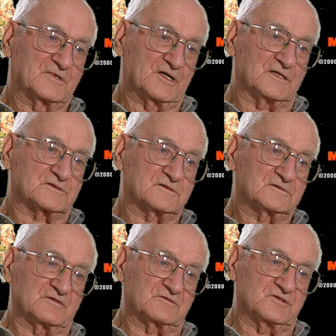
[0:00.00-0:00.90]
Yes.
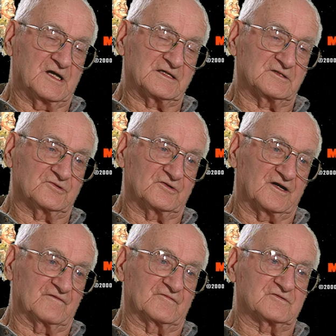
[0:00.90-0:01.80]
I can do
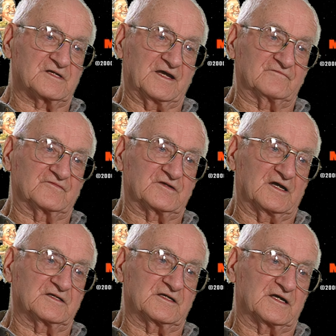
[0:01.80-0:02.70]
covers,
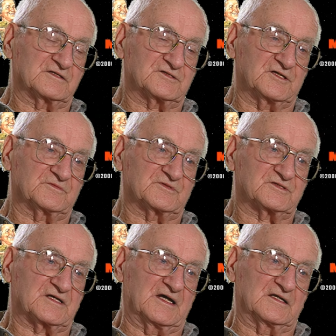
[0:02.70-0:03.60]
advertising, I can change my
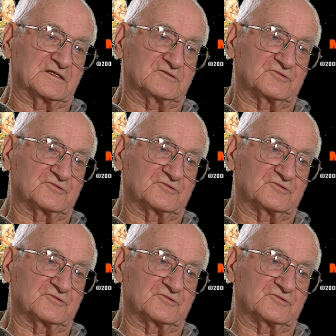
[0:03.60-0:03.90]
style, I do